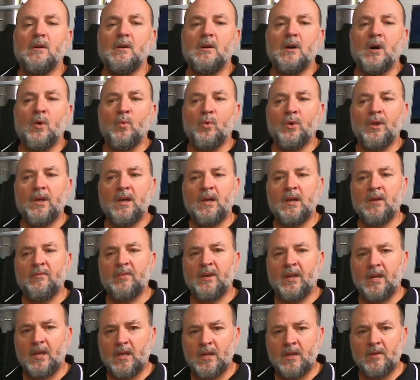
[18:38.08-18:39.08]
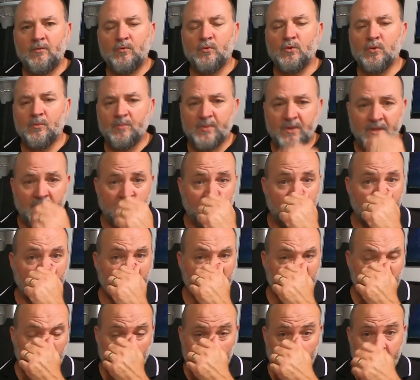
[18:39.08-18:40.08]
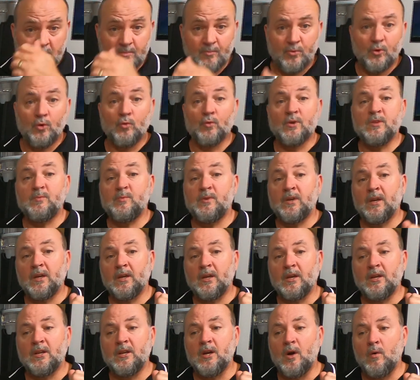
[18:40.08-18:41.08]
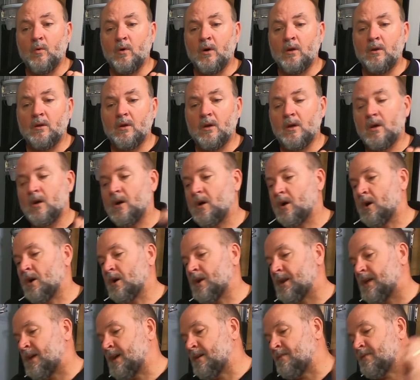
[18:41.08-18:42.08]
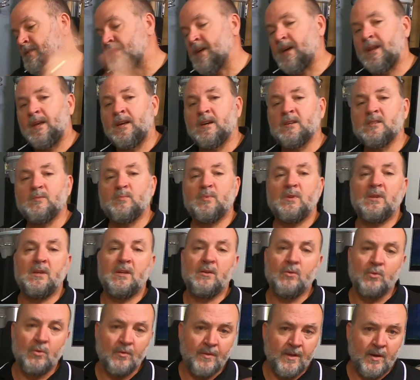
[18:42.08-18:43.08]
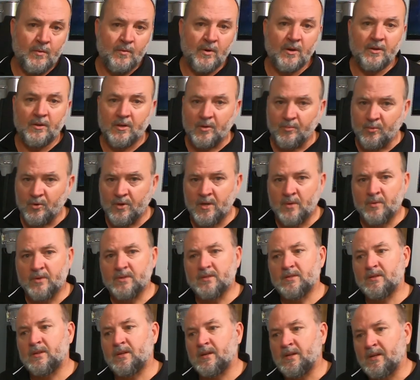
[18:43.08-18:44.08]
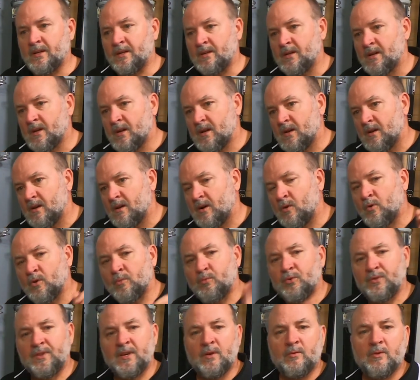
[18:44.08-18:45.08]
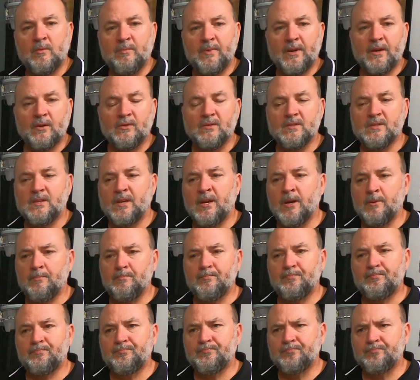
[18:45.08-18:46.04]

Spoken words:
I wanna have a handful of beers so that I can just pull a recipe out and go, you know what? I'm gonna have that house beer or that one. I'm gonna brew that one today. I wanna put that one back on tap.